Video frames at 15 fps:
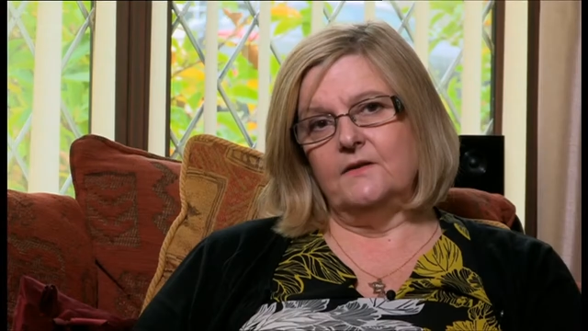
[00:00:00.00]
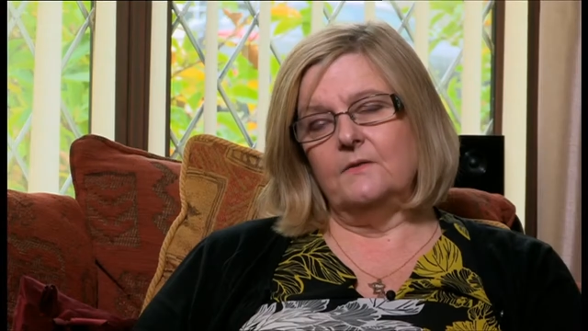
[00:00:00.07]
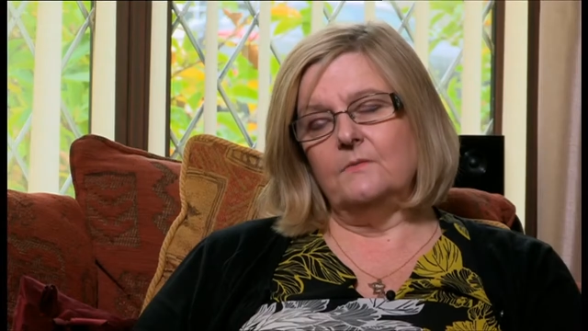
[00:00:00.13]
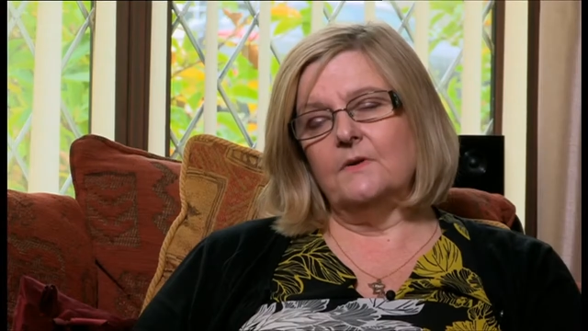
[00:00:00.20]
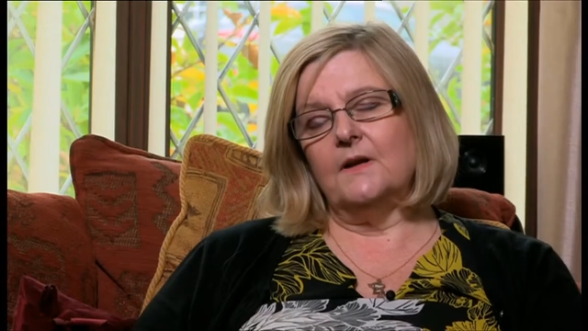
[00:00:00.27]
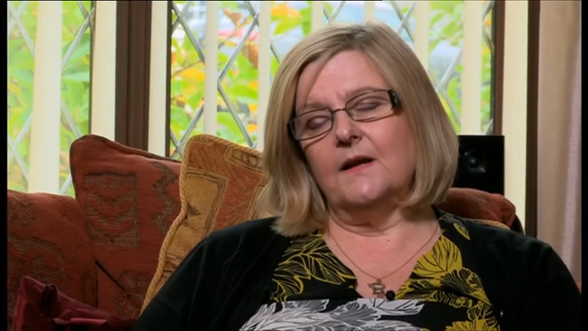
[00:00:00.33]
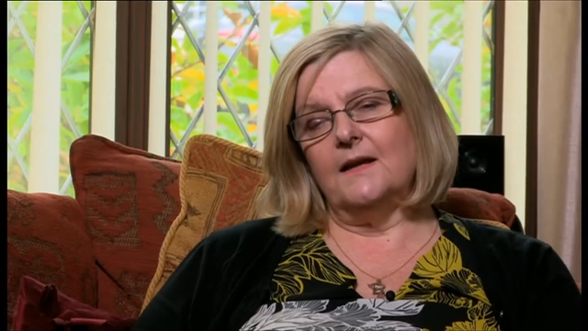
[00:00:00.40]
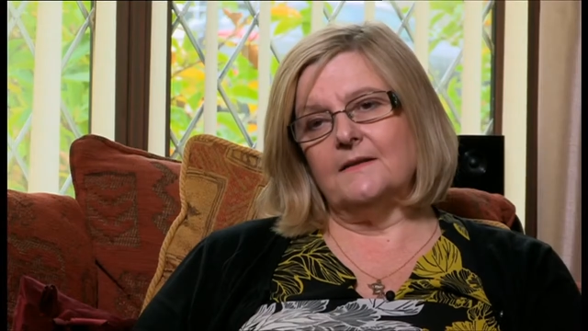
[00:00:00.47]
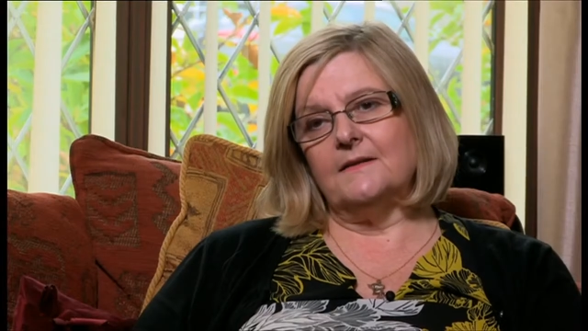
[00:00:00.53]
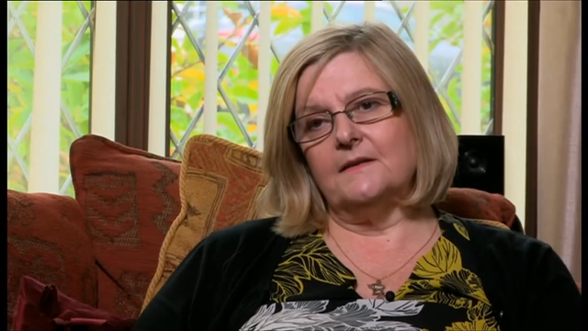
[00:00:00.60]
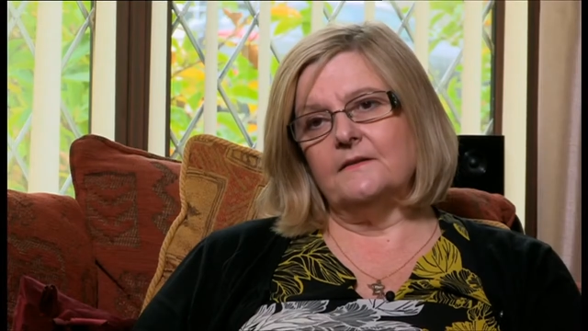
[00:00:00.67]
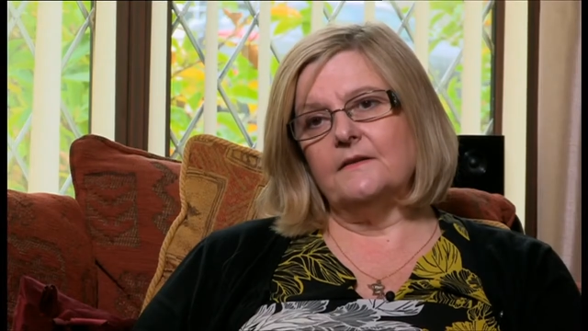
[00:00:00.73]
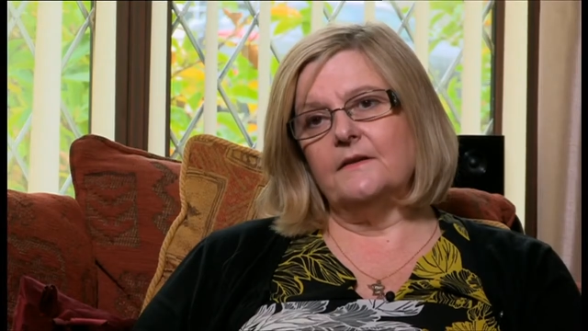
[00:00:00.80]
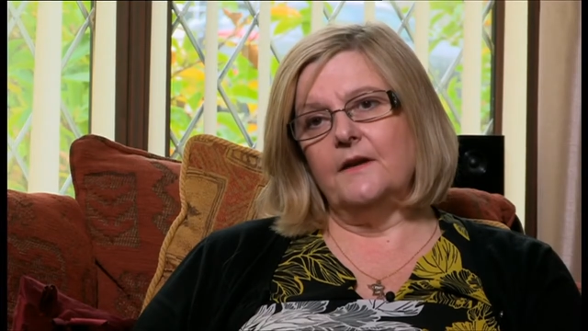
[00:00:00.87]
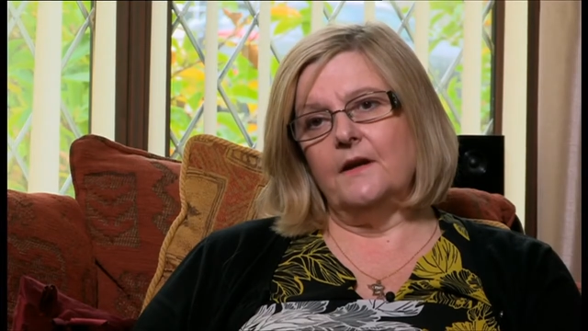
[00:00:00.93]
you were classed
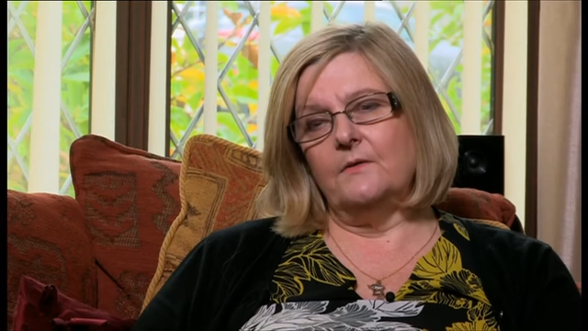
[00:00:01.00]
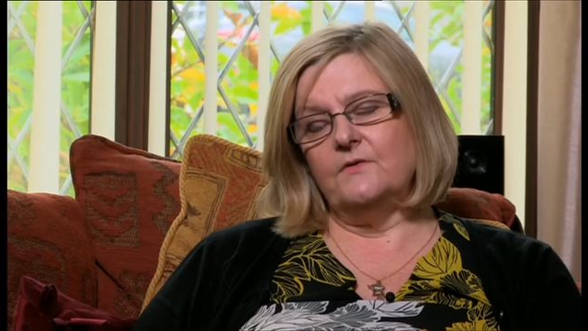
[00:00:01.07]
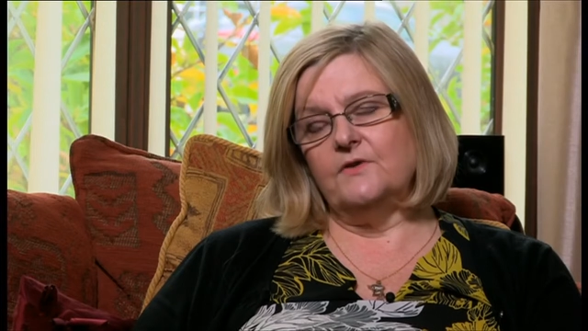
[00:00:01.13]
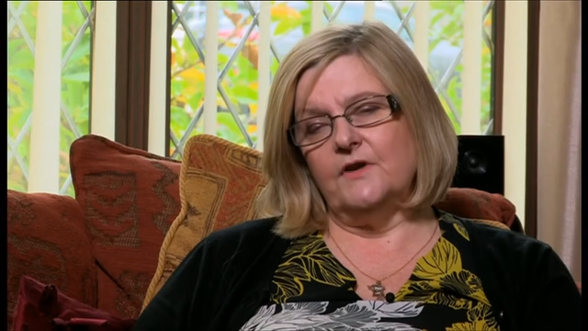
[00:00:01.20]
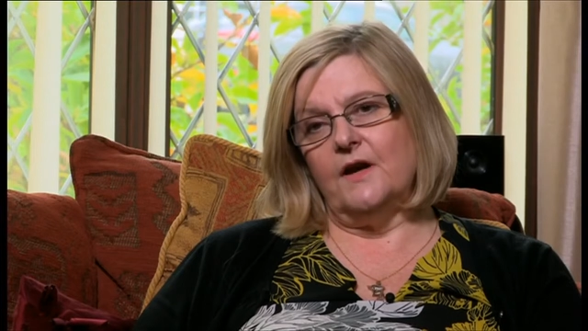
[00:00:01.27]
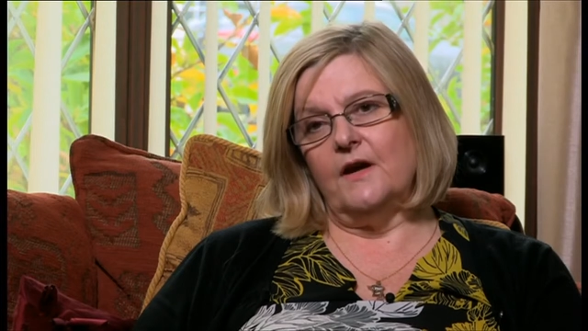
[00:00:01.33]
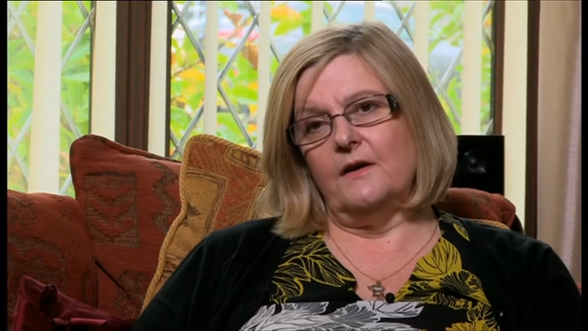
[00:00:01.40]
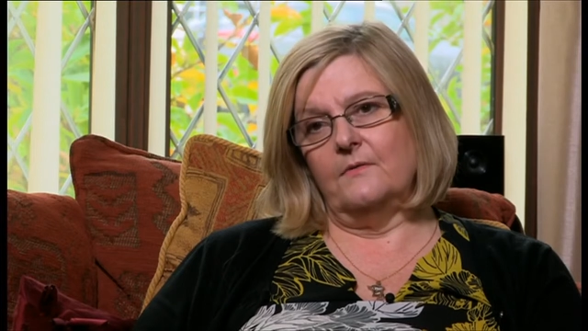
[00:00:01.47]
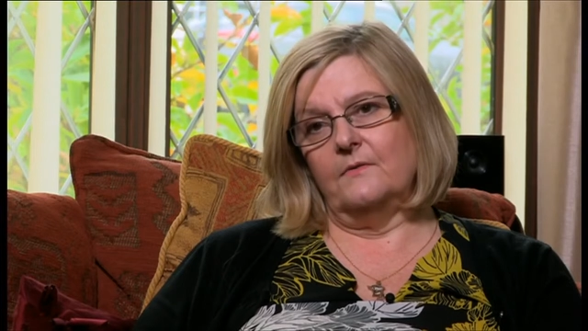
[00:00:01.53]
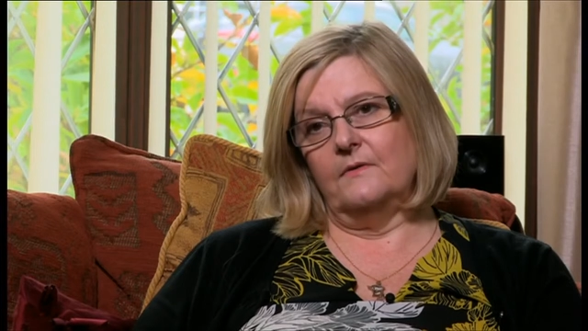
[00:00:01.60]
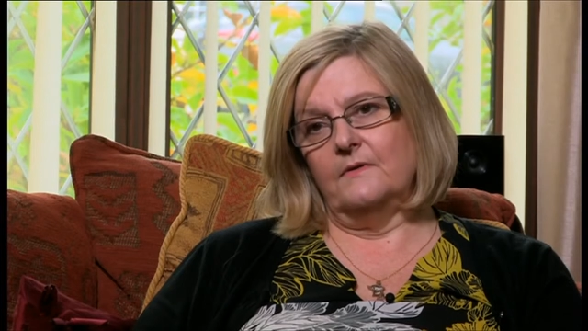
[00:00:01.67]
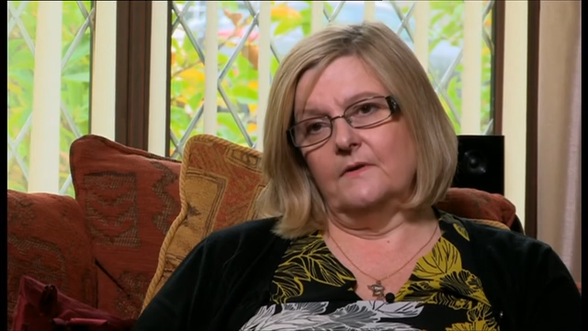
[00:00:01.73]
as a no-show,